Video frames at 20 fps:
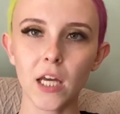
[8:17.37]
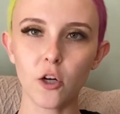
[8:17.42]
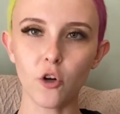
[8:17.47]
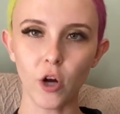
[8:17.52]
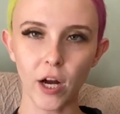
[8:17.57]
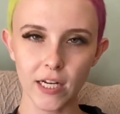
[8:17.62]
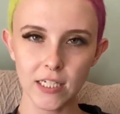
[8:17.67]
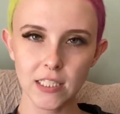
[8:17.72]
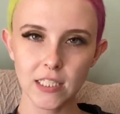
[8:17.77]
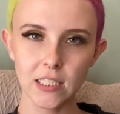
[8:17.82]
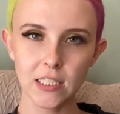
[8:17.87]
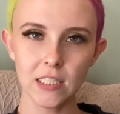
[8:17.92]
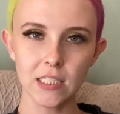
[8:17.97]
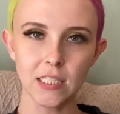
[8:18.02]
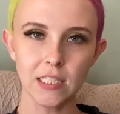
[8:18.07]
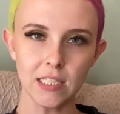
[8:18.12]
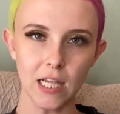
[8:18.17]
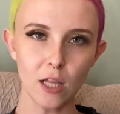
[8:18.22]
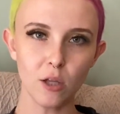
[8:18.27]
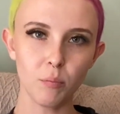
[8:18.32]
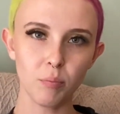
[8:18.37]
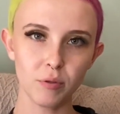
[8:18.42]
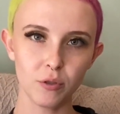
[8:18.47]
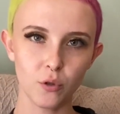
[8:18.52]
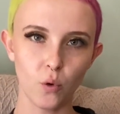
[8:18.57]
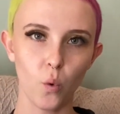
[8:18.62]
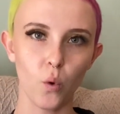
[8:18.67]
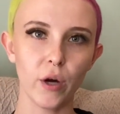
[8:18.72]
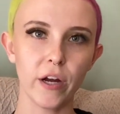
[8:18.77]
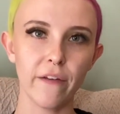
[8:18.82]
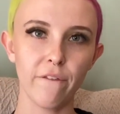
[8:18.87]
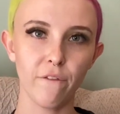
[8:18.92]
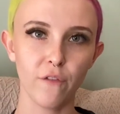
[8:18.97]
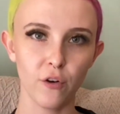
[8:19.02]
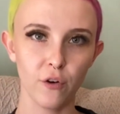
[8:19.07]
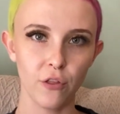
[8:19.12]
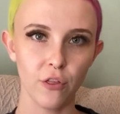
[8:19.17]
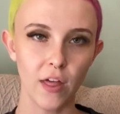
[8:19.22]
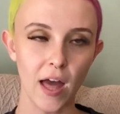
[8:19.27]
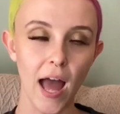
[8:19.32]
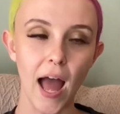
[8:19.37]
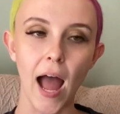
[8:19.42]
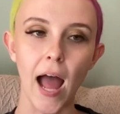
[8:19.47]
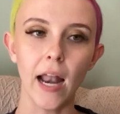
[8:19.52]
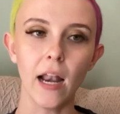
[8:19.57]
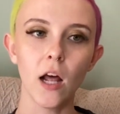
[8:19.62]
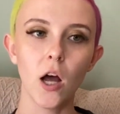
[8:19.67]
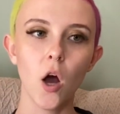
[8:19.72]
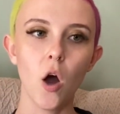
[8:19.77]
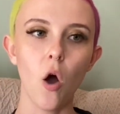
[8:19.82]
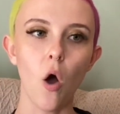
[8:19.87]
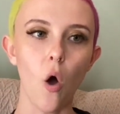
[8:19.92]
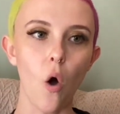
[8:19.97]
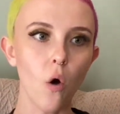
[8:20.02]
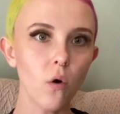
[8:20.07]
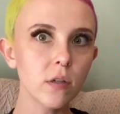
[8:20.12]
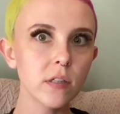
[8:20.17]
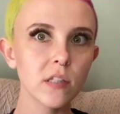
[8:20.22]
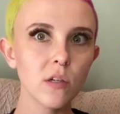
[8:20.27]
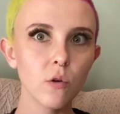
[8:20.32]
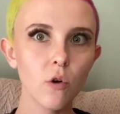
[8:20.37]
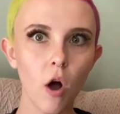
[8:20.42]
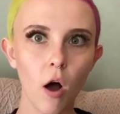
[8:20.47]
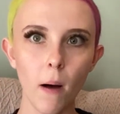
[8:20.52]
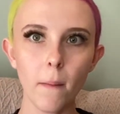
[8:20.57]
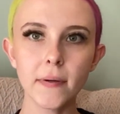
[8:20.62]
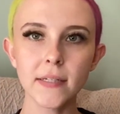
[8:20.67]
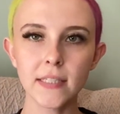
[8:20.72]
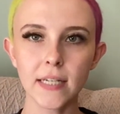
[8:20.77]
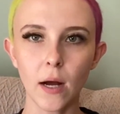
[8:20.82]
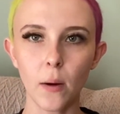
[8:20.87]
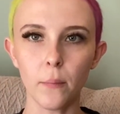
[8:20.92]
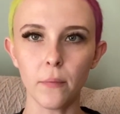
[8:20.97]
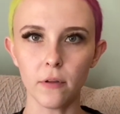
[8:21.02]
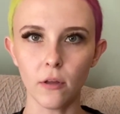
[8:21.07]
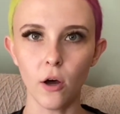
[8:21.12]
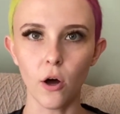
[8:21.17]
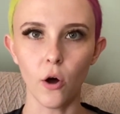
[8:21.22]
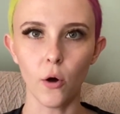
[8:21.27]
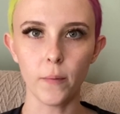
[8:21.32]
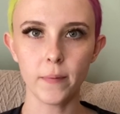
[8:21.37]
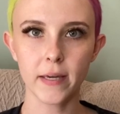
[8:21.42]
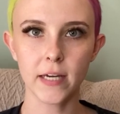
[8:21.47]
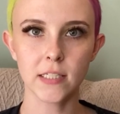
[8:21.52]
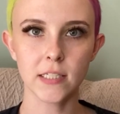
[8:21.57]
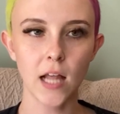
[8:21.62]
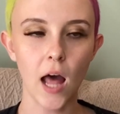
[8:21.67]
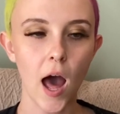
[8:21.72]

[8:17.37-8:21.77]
crazy and celebratory for that, also comment down below, because